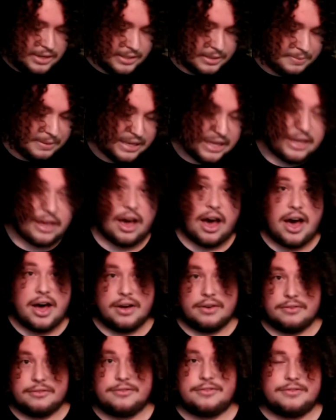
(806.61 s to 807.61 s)
Speaking
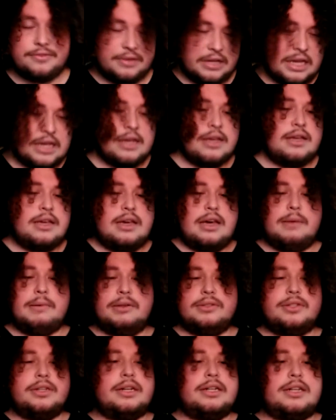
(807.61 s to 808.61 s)
of, I'm
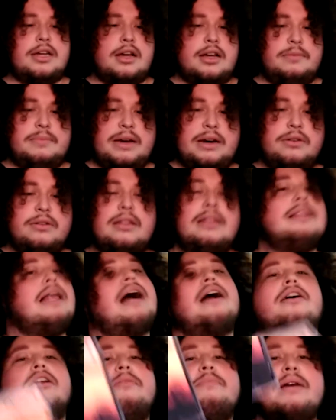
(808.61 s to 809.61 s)
also going to talk about
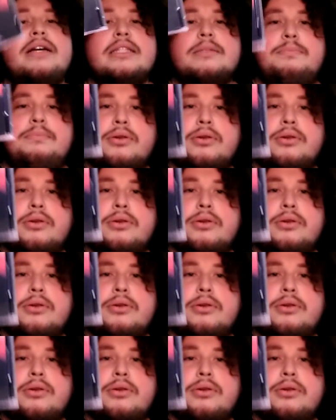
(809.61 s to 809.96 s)
Lacrimas